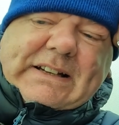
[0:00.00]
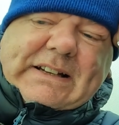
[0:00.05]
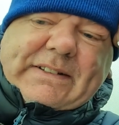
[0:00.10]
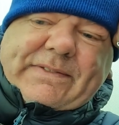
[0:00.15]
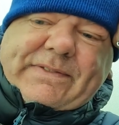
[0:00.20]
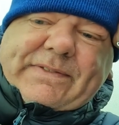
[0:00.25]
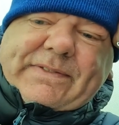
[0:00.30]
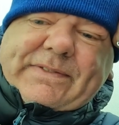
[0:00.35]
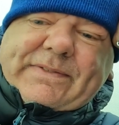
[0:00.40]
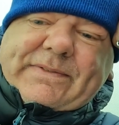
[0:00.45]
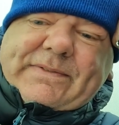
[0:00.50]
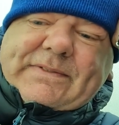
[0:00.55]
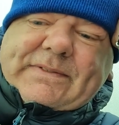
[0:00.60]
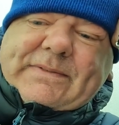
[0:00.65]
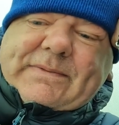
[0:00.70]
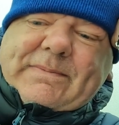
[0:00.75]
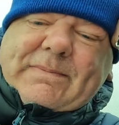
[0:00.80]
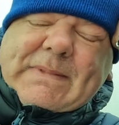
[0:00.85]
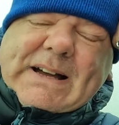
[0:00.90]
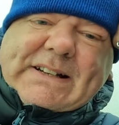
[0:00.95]
I've
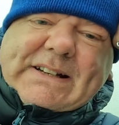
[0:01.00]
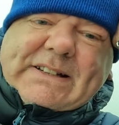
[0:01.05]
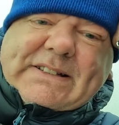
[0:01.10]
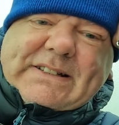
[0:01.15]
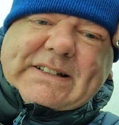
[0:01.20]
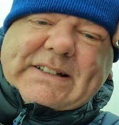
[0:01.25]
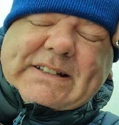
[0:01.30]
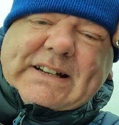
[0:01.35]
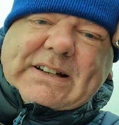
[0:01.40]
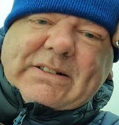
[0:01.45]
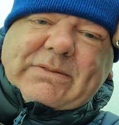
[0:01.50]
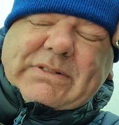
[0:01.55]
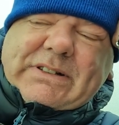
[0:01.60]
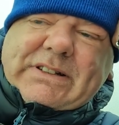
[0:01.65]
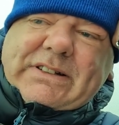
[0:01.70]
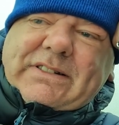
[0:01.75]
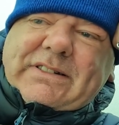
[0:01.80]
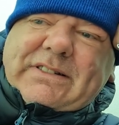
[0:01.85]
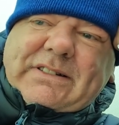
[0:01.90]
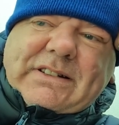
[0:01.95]
maxed it out
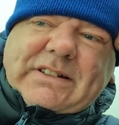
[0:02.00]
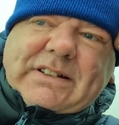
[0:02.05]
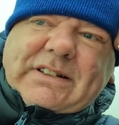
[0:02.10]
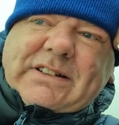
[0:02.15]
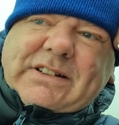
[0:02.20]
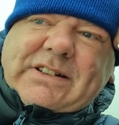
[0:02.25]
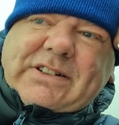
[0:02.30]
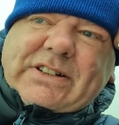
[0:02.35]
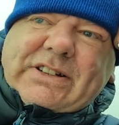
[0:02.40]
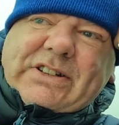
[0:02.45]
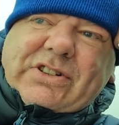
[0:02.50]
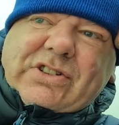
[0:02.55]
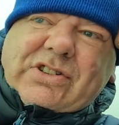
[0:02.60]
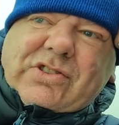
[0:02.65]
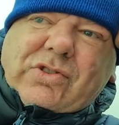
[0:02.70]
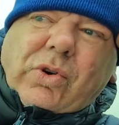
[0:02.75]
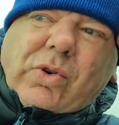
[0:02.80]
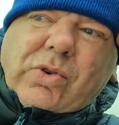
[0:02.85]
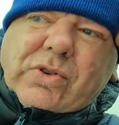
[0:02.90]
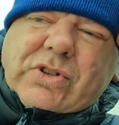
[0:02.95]
and God, it
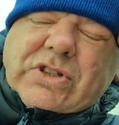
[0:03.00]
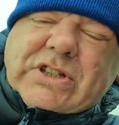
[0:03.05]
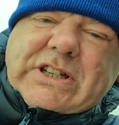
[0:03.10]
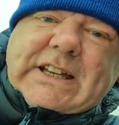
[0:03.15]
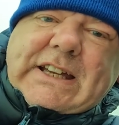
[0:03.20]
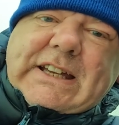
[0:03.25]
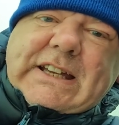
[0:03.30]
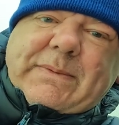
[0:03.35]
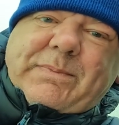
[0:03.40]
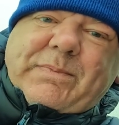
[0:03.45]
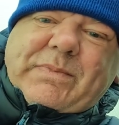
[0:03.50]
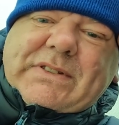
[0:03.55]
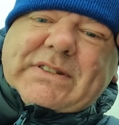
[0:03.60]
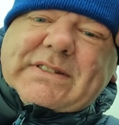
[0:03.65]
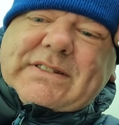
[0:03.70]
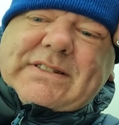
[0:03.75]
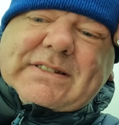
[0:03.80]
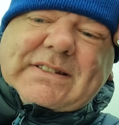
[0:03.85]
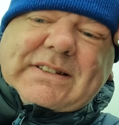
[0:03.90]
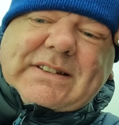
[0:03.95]
just hugs your
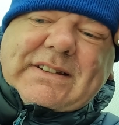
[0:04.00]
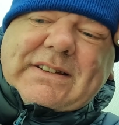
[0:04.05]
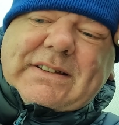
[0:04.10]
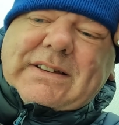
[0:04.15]
hips.